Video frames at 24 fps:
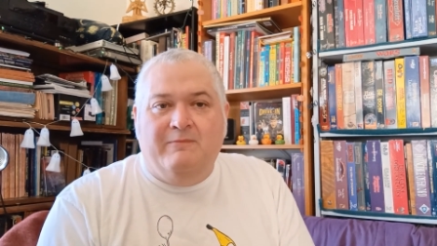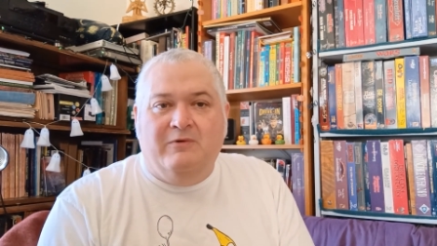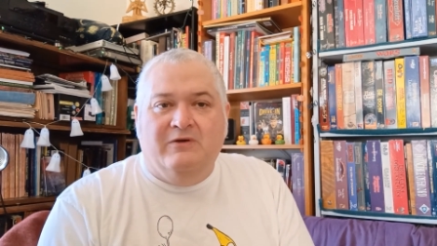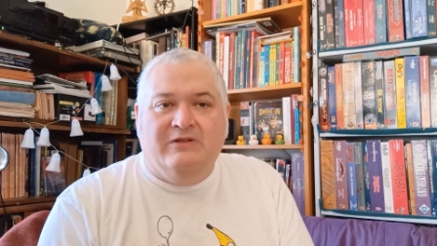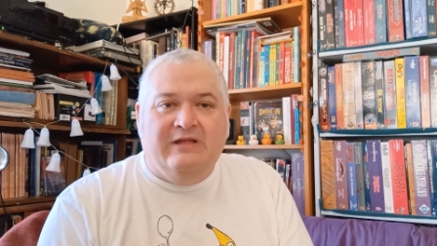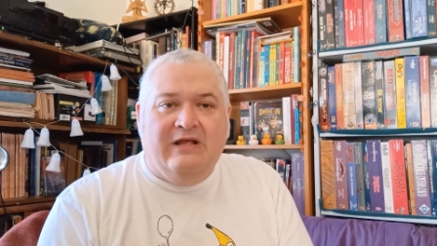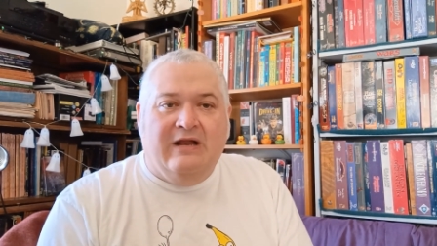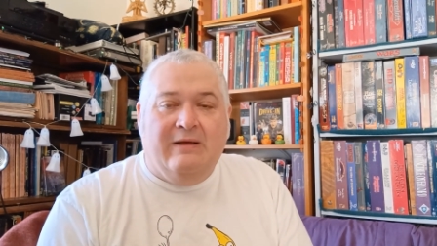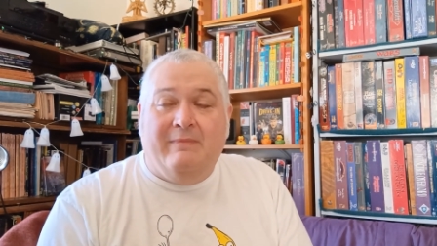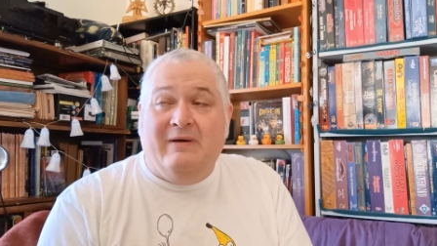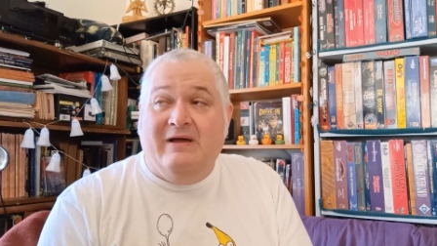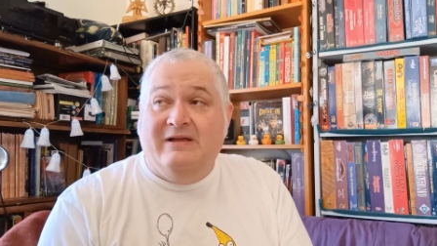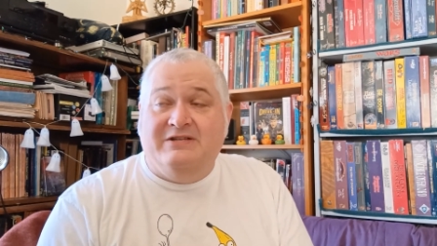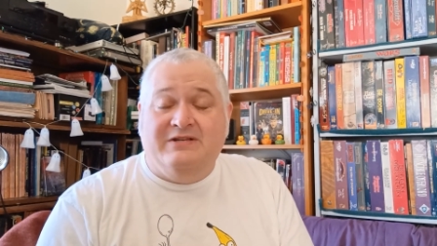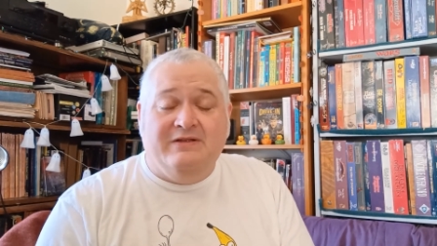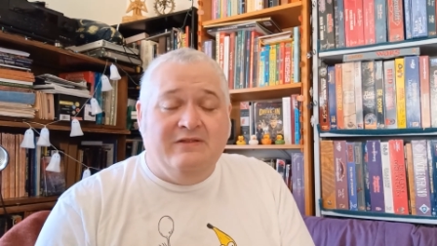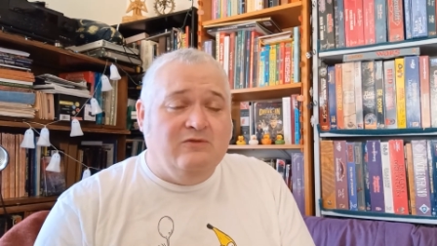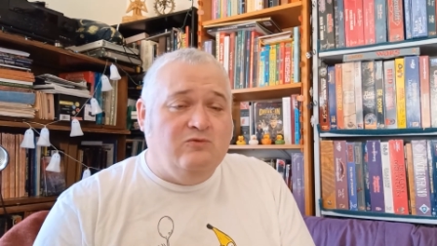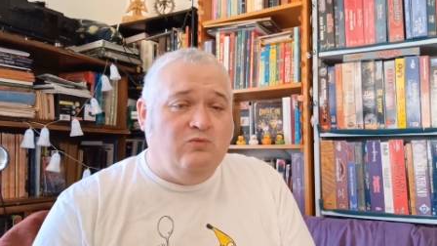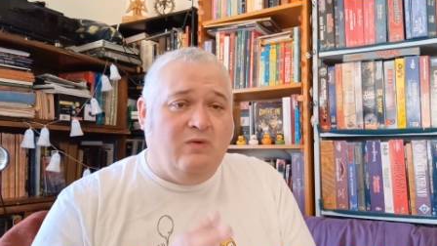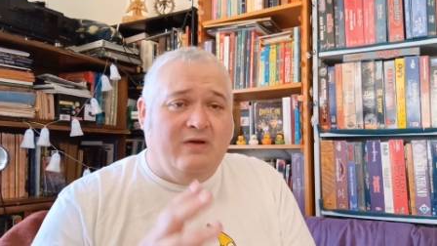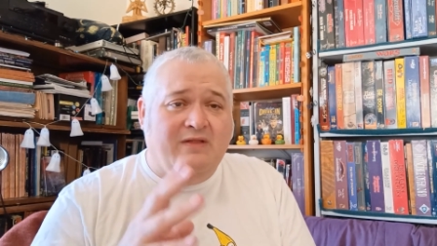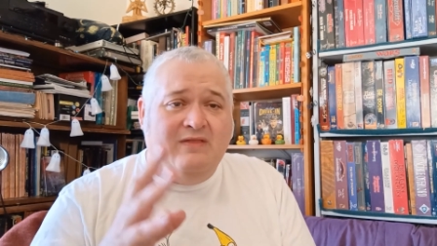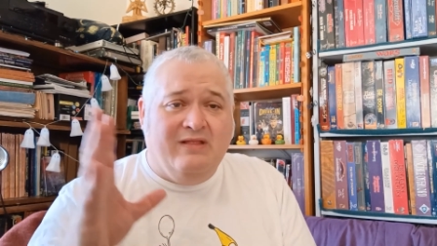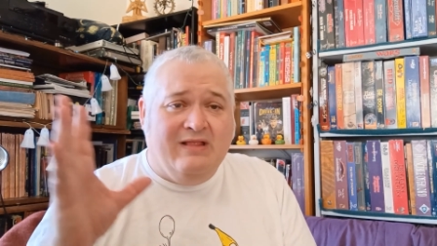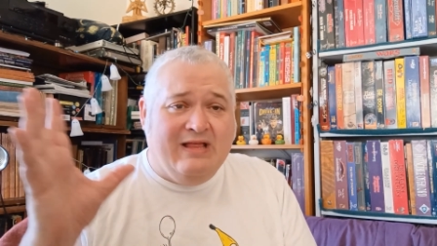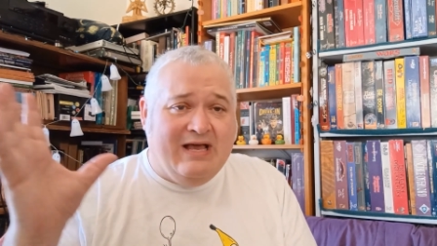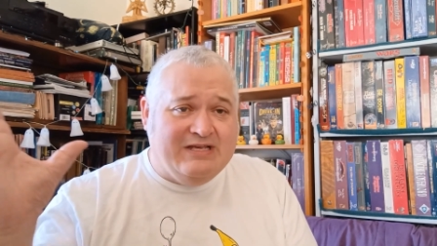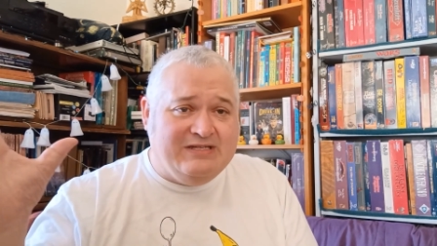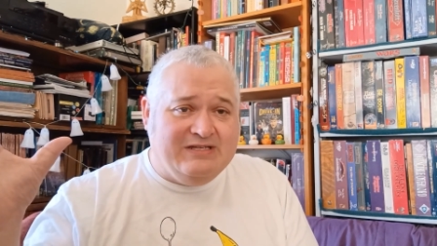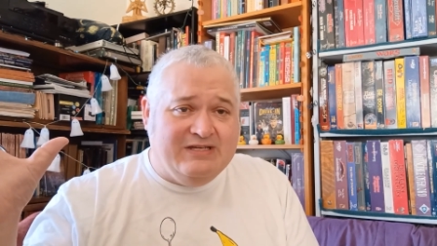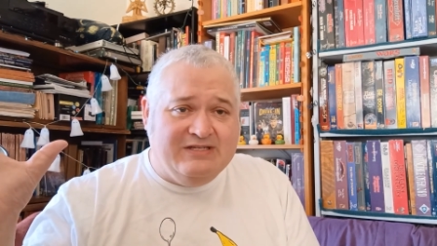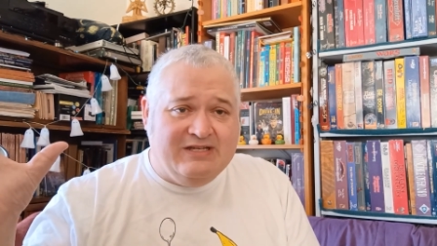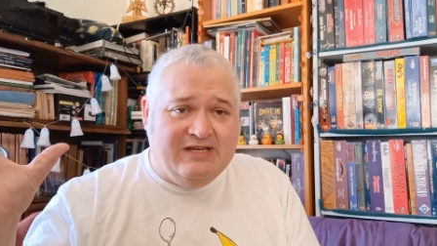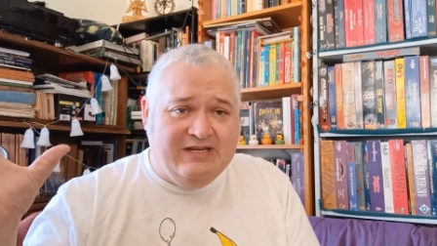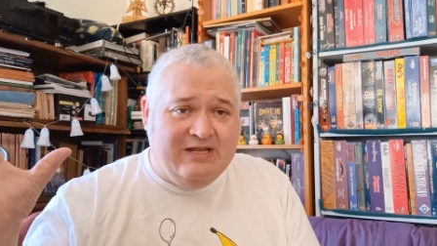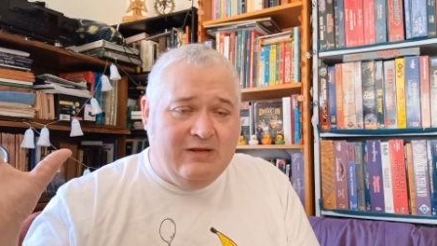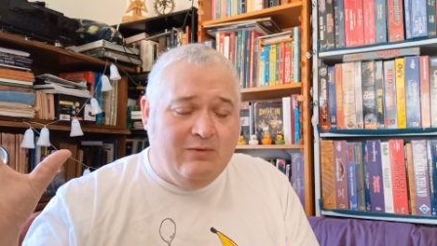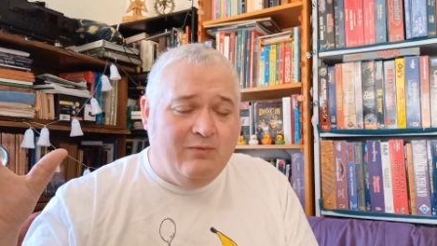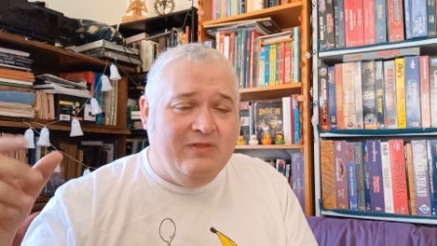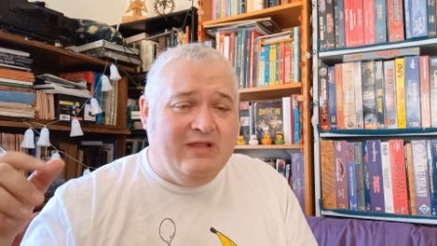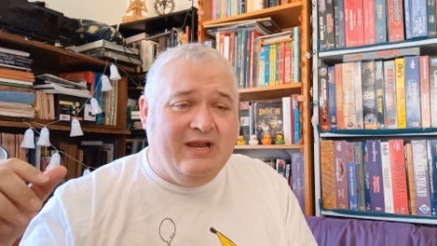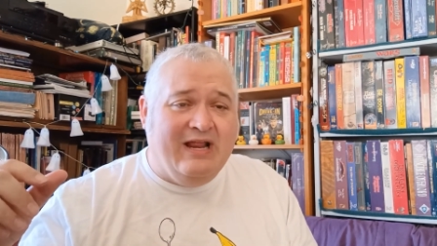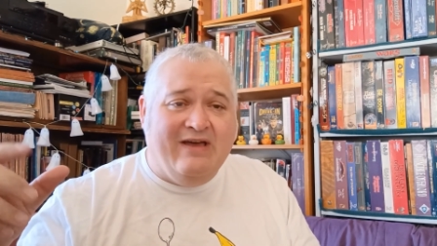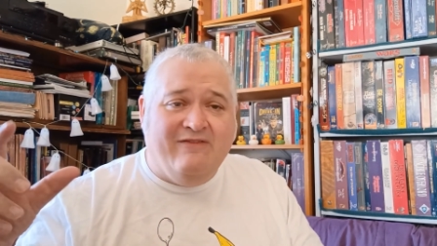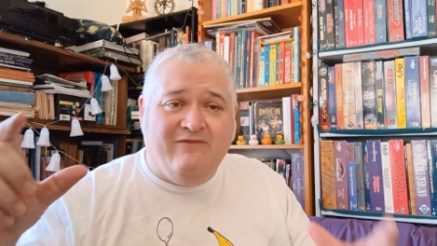Put that up. Actually, that's one of the last things I did with it.